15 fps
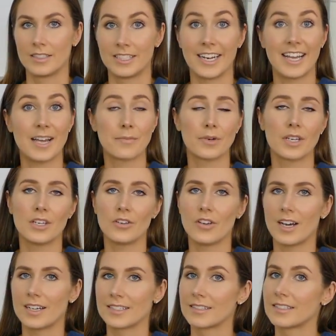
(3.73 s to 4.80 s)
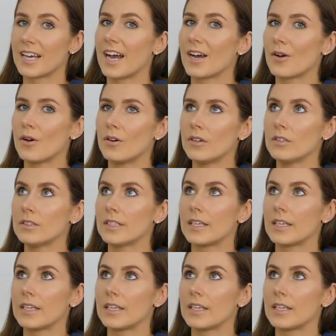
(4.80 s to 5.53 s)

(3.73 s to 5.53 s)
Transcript: Today I'm bringing you guys a tack haul.